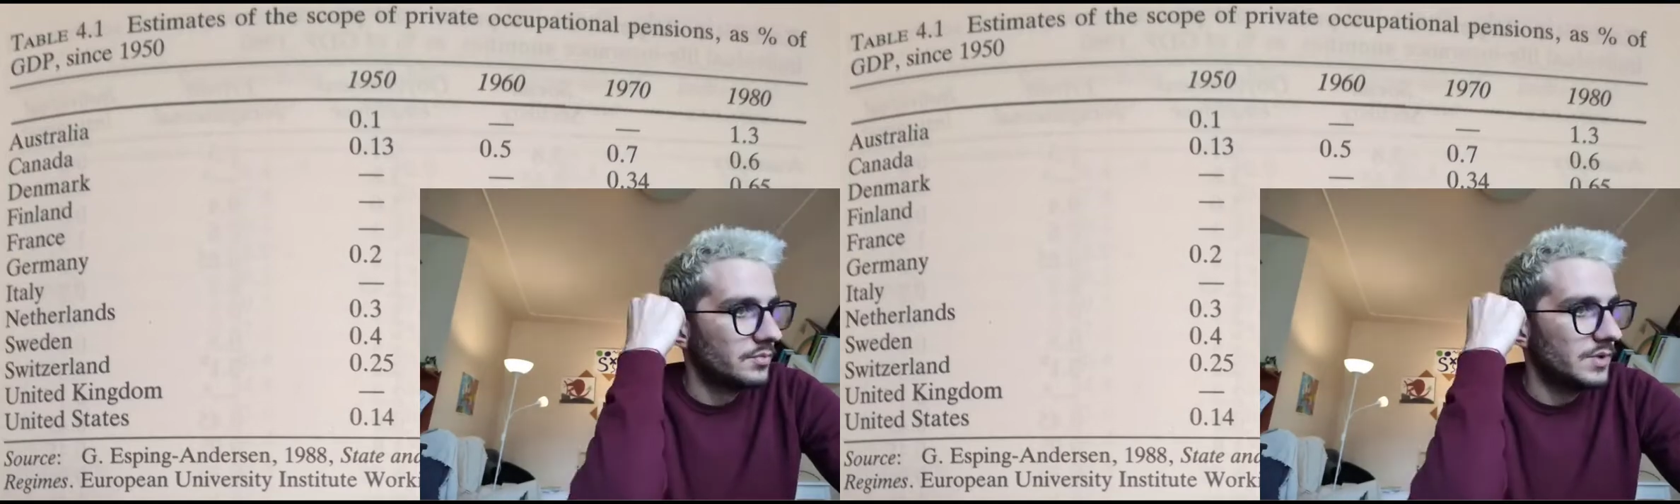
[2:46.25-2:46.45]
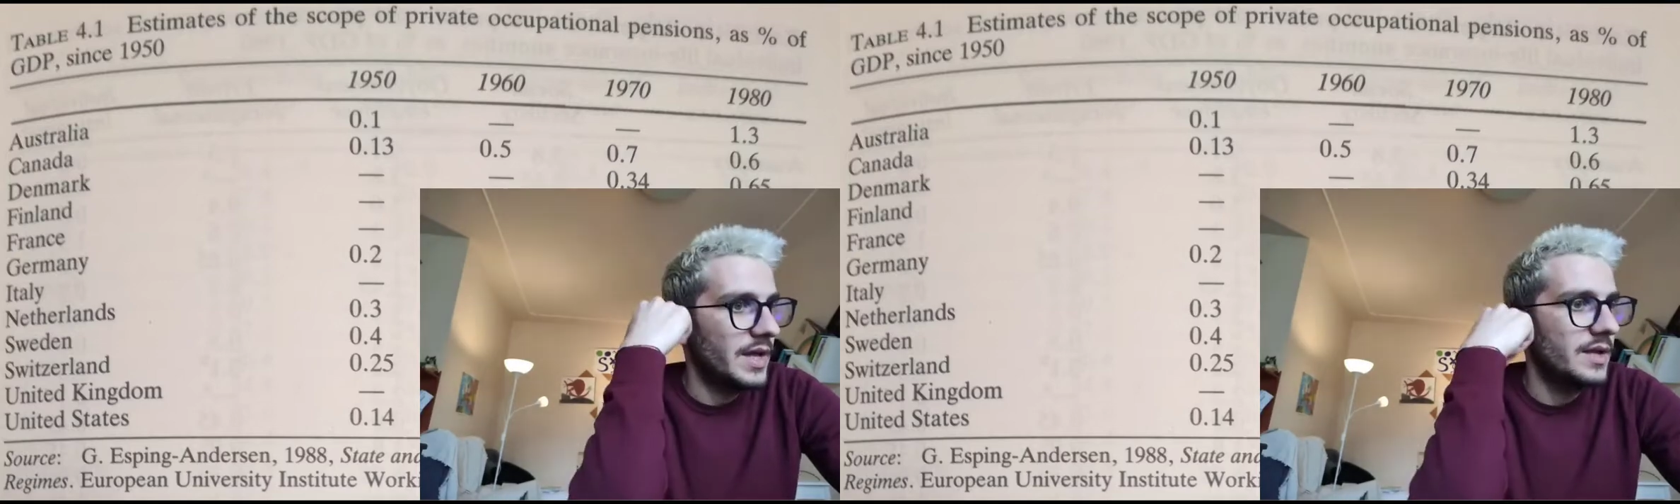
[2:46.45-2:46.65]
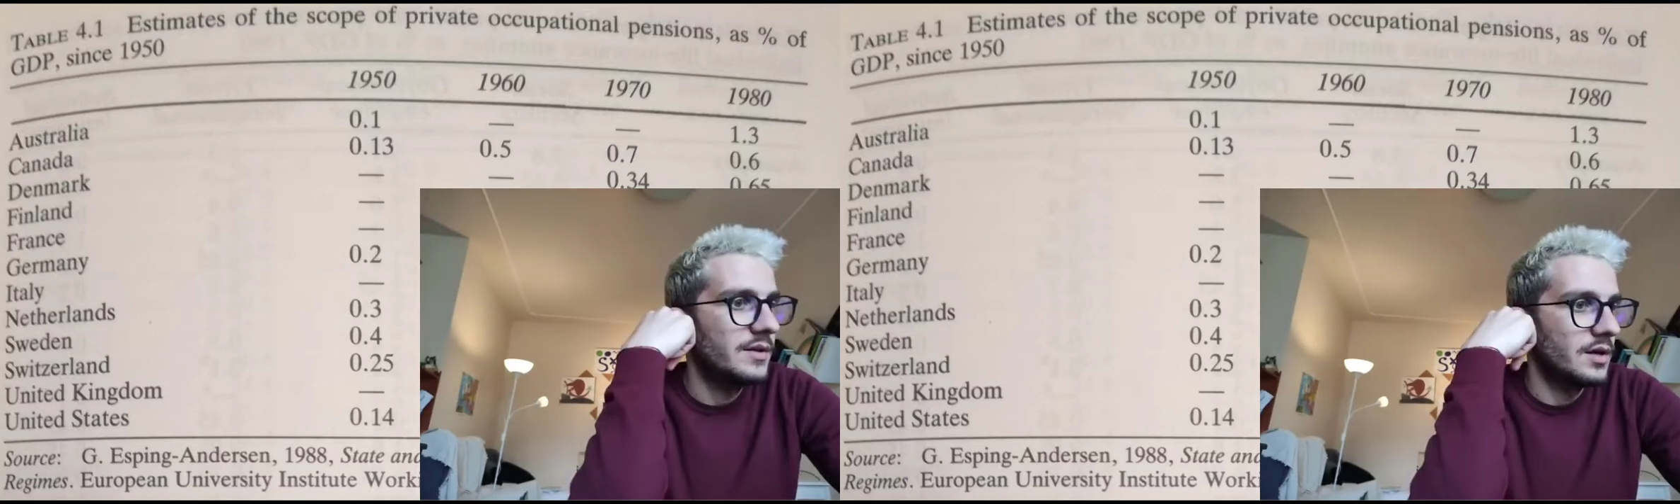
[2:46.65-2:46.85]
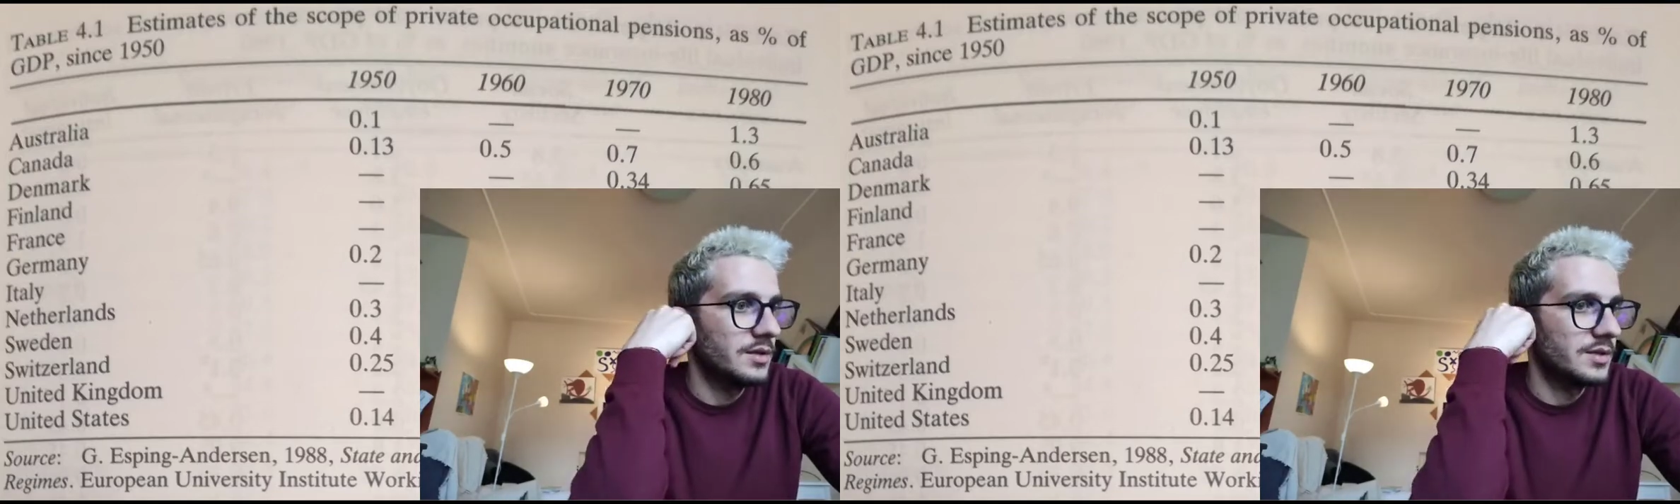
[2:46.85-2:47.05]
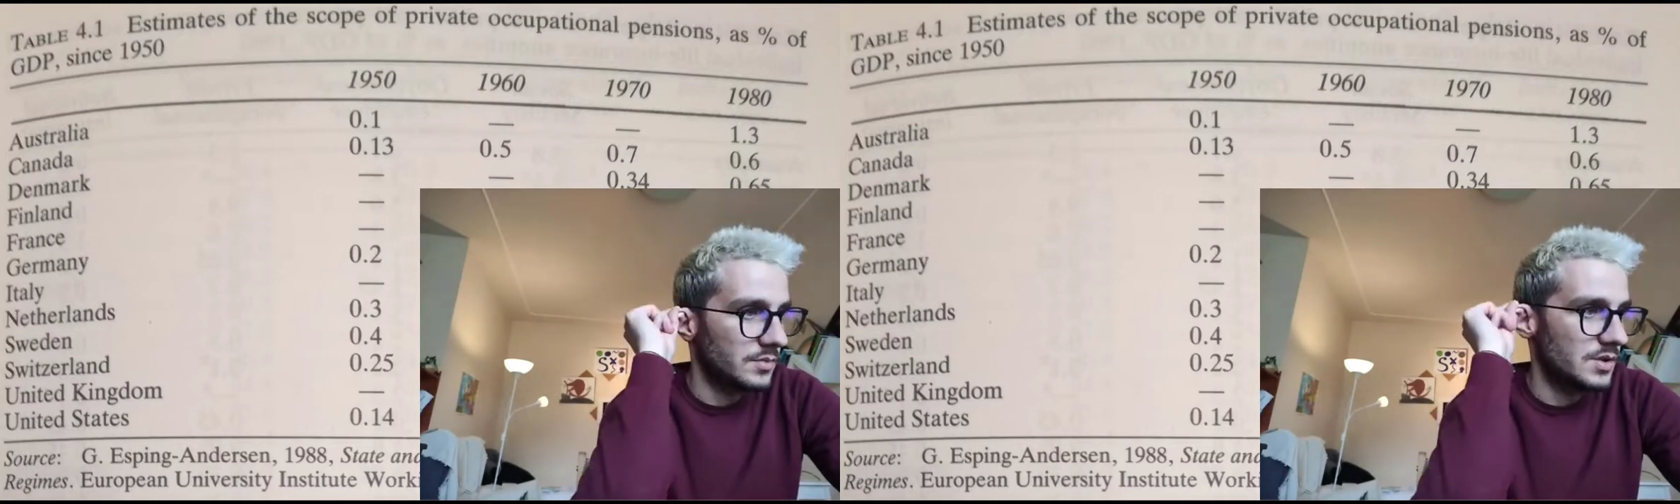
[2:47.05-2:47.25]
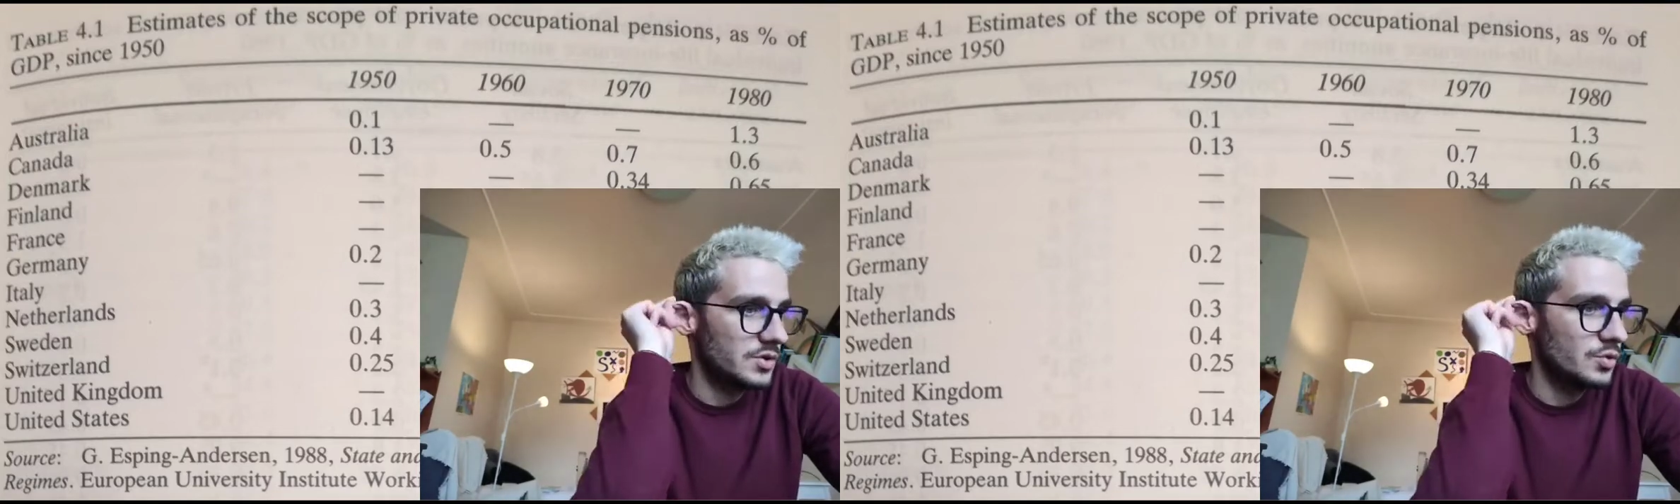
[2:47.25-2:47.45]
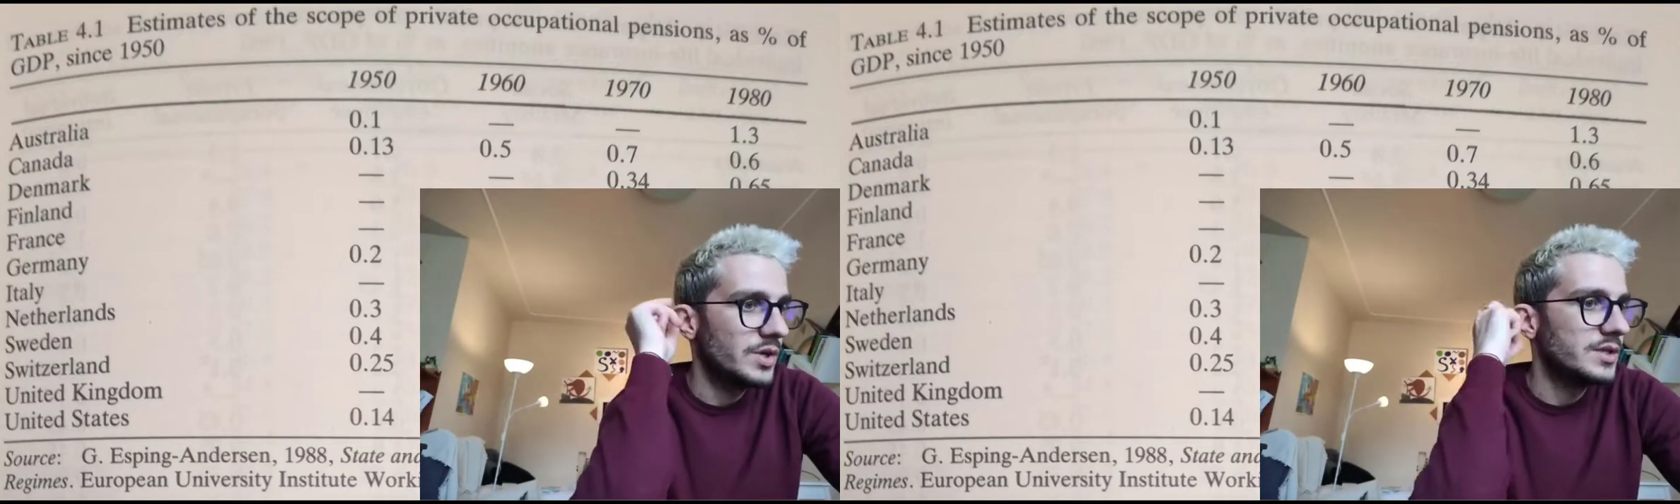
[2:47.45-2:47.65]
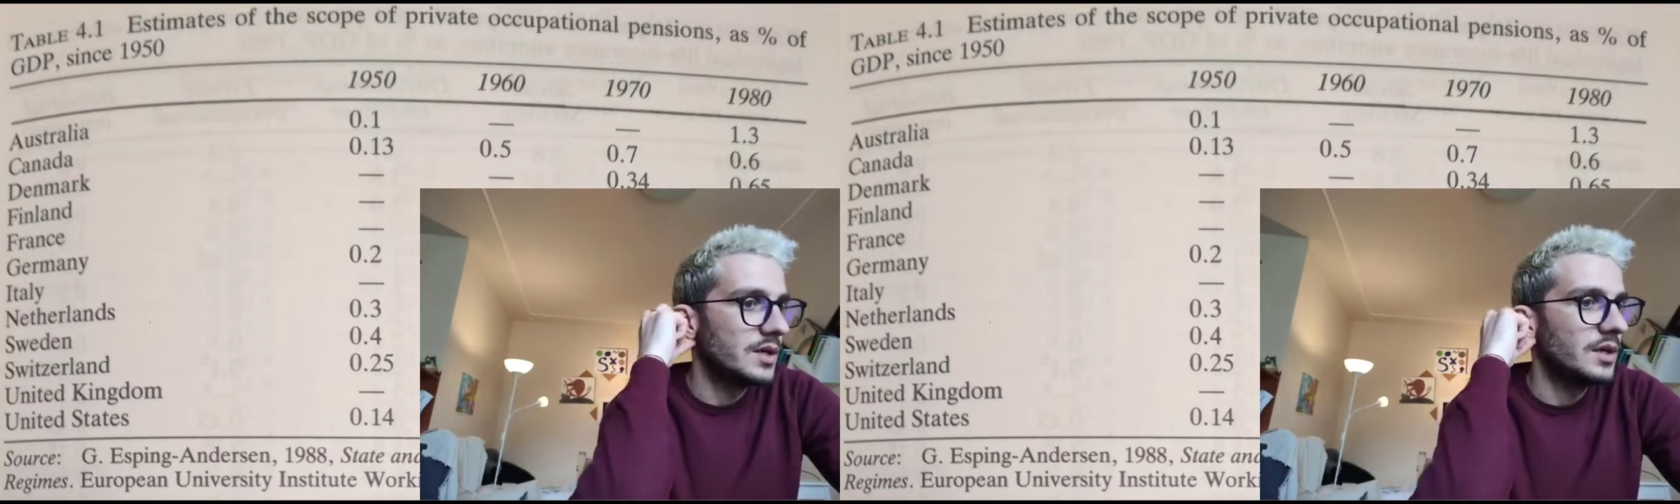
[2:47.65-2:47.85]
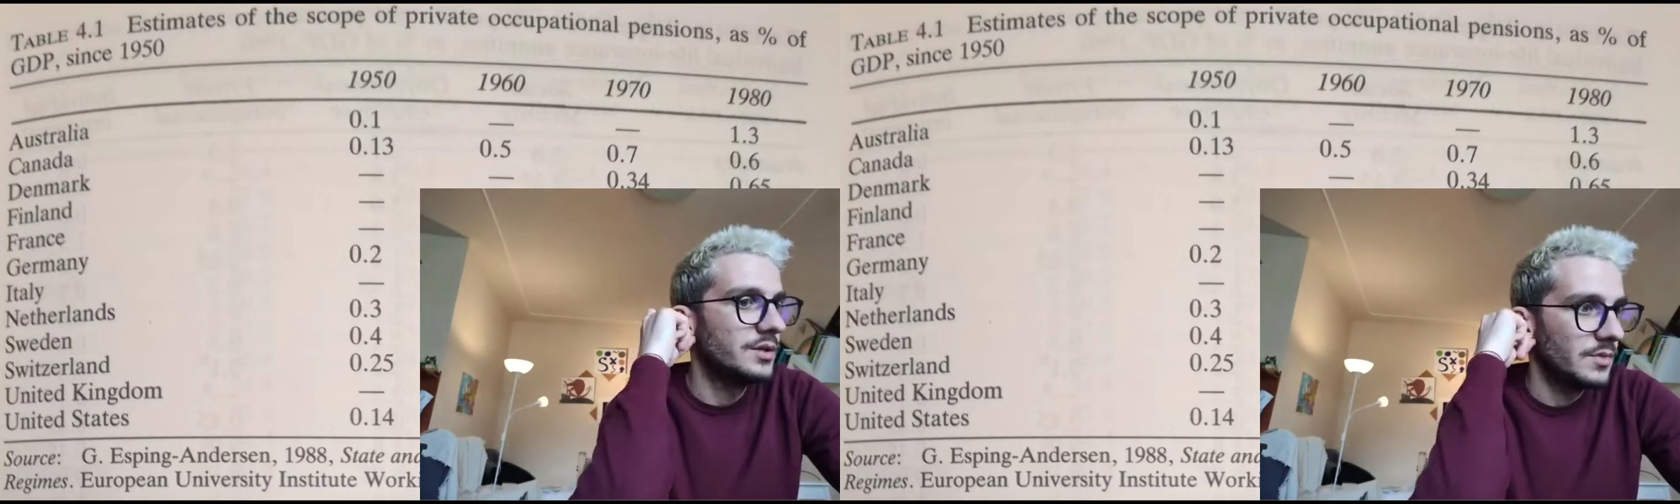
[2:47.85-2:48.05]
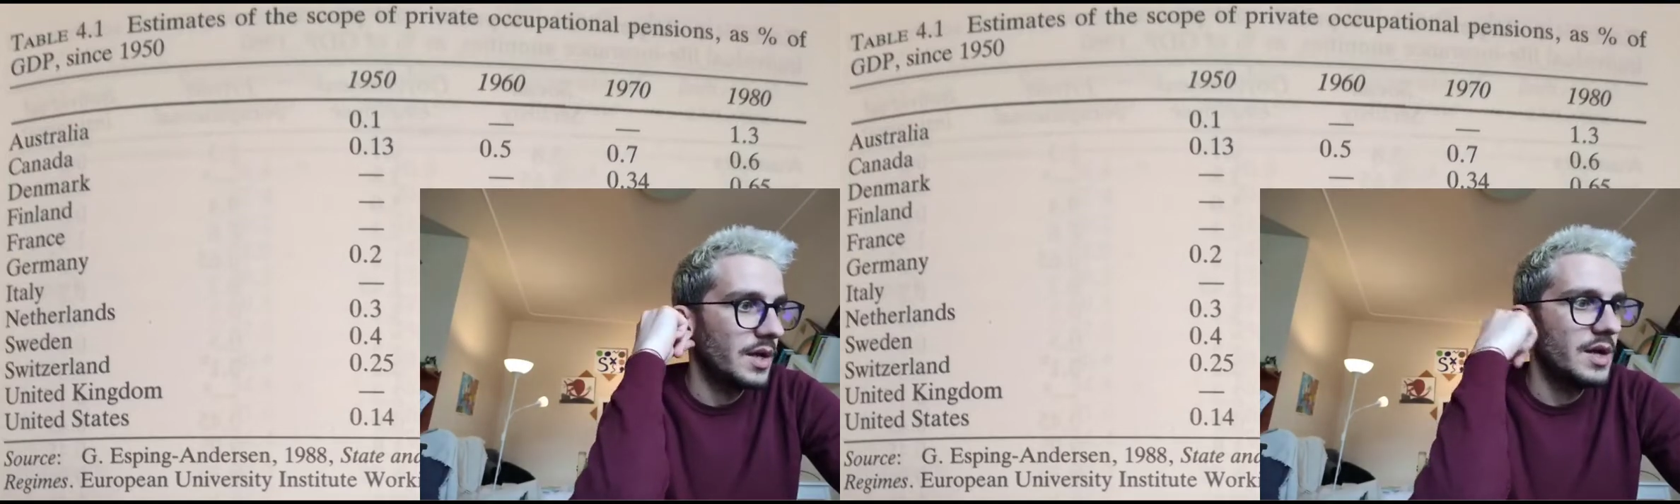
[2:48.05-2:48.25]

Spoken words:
Netherlands, Switzerland